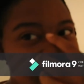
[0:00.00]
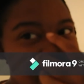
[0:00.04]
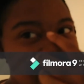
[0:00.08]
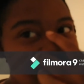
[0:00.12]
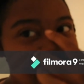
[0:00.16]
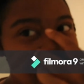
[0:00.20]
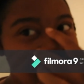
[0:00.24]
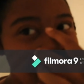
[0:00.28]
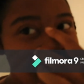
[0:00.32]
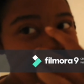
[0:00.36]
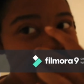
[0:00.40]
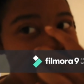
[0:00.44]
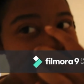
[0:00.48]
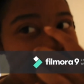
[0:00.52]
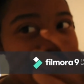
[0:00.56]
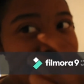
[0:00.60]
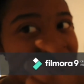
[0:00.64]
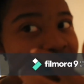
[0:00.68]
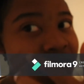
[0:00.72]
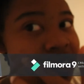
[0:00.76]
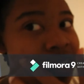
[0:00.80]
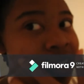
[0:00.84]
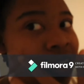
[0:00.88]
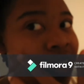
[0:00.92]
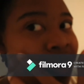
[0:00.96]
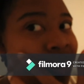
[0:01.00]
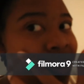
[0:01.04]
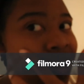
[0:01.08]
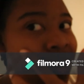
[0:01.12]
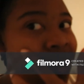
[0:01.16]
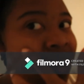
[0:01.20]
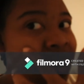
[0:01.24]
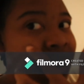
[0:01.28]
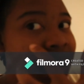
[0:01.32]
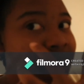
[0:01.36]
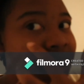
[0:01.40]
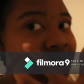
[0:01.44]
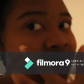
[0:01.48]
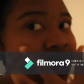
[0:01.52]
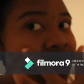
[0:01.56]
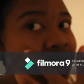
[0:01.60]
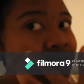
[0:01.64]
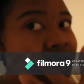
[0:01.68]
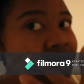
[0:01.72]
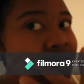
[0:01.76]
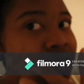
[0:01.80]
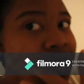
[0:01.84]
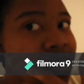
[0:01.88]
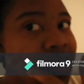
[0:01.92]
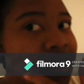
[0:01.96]
this right here.
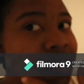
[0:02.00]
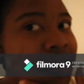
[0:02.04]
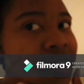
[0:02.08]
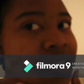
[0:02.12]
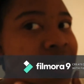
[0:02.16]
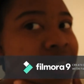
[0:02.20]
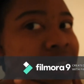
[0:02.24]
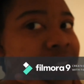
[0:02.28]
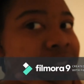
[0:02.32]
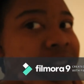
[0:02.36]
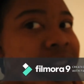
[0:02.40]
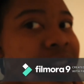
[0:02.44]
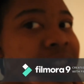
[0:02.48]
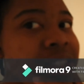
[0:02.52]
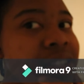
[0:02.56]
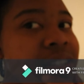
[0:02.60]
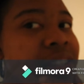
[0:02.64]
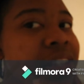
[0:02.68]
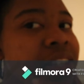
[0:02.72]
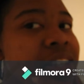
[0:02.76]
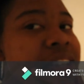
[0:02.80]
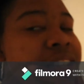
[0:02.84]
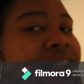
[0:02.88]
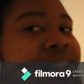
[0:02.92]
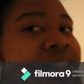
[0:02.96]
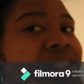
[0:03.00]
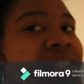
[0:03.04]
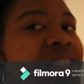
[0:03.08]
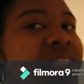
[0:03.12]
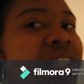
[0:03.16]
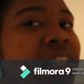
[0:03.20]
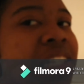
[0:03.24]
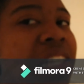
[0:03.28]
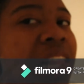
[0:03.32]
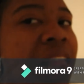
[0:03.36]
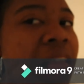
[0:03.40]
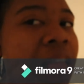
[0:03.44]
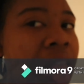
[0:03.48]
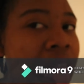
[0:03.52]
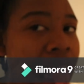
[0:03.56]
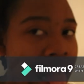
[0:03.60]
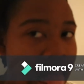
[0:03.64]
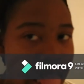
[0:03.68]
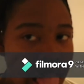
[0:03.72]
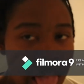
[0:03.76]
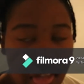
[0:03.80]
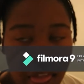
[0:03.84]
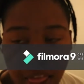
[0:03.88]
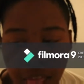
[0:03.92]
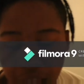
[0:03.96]
This, this is it.